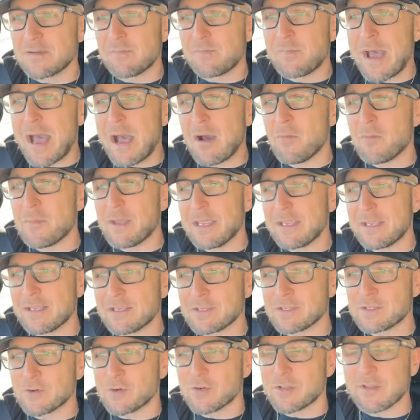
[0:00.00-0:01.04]
about
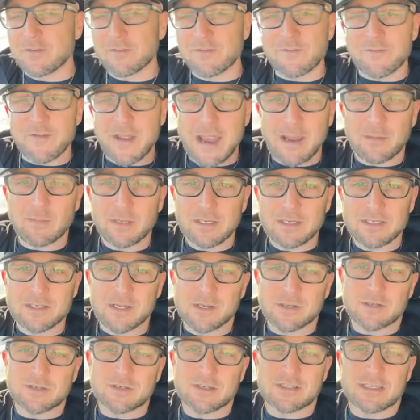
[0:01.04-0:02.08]
making sure that families
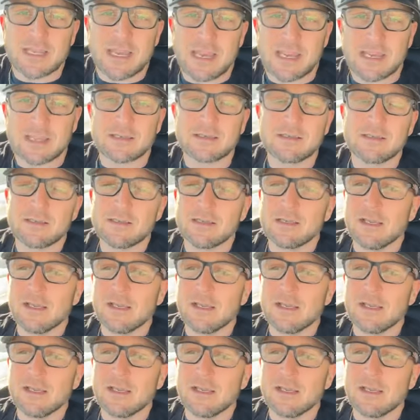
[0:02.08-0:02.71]
understand